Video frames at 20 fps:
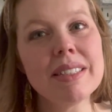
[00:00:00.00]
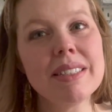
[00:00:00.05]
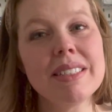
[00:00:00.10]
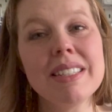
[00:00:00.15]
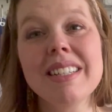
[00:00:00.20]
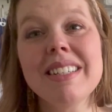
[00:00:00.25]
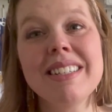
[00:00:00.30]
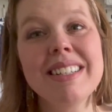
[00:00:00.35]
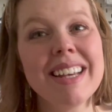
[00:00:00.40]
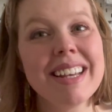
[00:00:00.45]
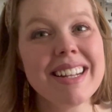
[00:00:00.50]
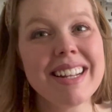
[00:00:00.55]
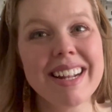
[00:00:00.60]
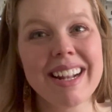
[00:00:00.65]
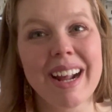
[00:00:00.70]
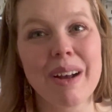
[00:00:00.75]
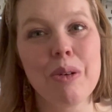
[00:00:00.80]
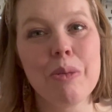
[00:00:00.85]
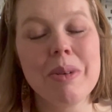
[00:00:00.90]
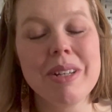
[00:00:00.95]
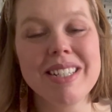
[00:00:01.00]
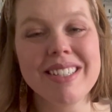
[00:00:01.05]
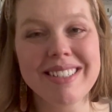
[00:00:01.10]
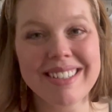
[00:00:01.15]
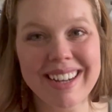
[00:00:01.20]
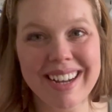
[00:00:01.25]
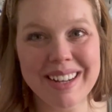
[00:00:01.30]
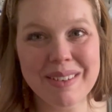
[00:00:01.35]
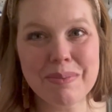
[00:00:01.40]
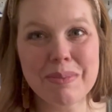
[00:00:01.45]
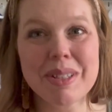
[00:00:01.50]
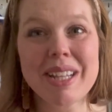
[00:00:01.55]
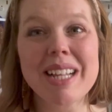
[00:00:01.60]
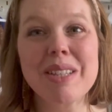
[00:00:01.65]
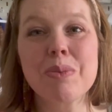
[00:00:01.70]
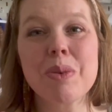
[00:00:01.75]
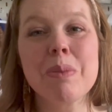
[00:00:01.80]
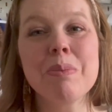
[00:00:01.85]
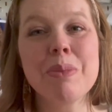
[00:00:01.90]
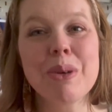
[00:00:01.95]
to knit, and I will be done. But that's
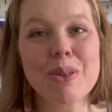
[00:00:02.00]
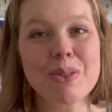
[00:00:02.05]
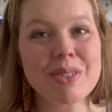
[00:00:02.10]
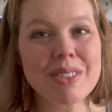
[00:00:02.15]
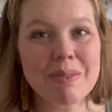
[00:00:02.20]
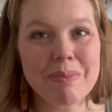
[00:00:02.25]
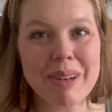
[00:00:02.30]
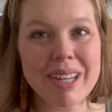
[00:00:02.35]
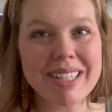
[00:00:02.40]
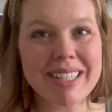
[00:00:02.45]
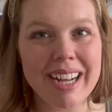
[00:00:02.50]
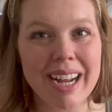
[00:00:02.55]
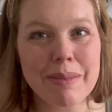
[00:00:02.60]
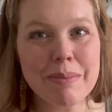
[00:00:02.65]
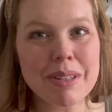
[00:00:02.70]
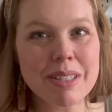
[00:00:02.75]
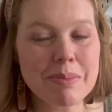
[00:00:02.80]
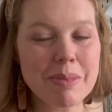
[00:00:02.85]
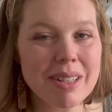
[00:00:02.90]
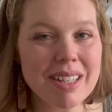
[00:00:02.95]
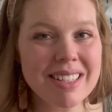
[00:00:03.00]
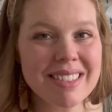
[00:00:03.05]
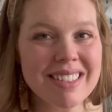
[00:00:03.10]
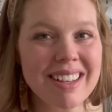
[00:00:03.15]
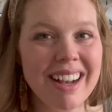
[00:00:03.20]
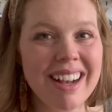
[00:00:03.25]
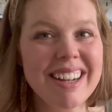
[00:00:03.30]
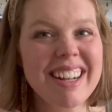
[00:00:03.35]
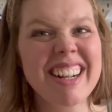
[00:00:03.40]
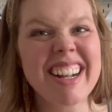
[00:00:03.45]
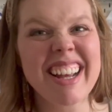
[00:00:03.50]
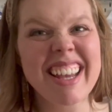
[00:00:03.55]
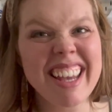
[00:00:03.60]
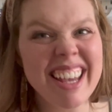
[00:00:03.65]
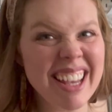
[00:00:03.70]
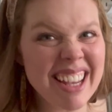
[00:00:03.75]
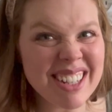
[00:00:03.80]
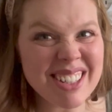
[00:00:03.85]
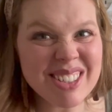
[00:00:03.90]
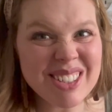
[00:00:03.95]
where most of my time this month is gone, and I
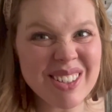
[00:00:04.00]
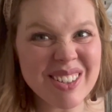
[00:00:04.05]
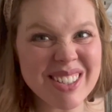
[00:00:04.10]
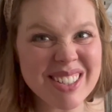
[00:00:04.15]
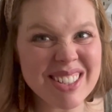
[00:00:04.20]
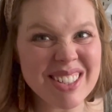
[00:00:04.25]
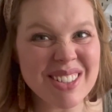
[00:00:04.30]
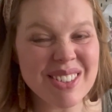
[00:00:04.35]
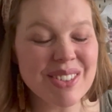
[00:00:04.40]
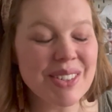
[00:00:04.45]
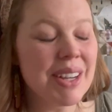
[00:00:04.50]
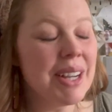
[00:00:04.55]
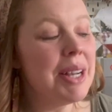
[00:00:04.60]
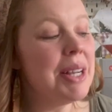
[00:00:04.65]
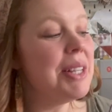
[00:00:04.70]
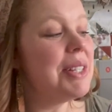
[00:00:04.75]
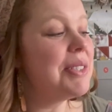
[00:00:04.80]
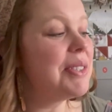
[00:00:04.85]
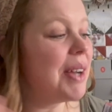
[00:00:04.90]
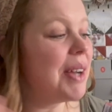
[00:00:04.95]
can't show it to you. So